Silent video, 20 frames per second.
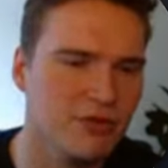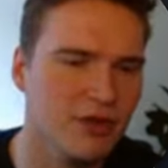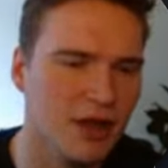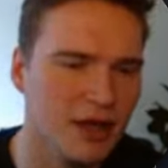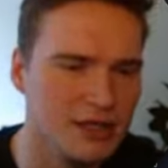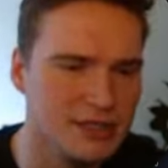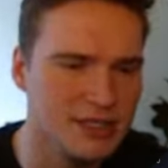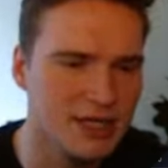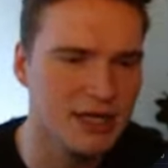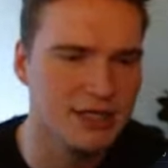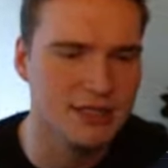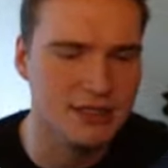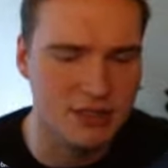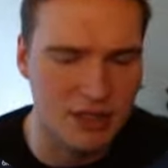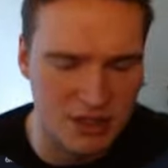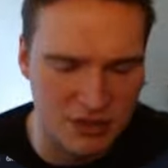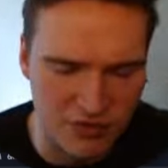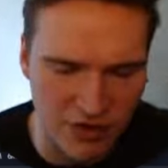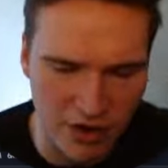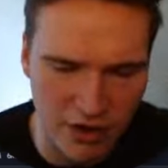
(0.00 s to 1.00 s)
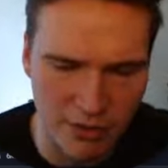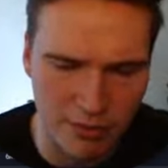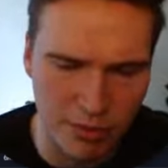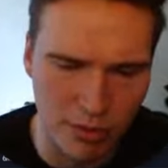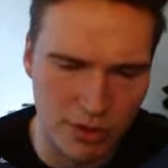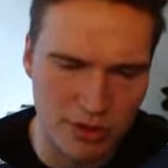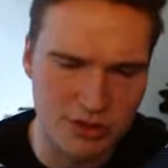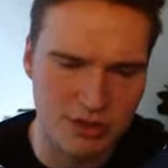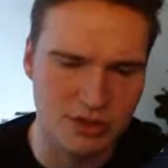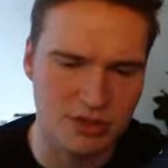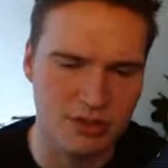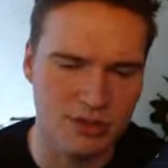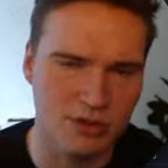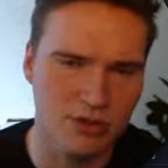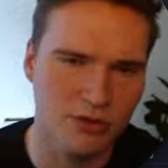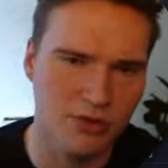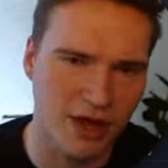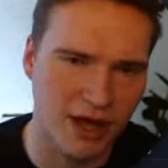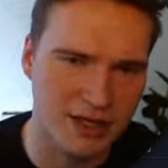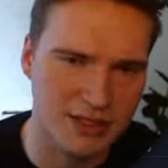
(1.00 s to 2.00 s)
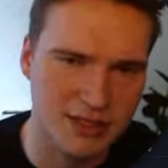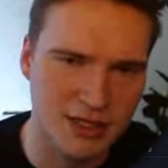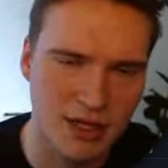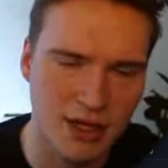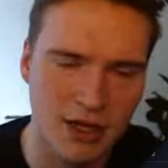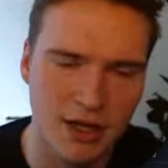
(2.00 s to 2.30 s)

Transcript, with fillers: like I said, it's very important to do that,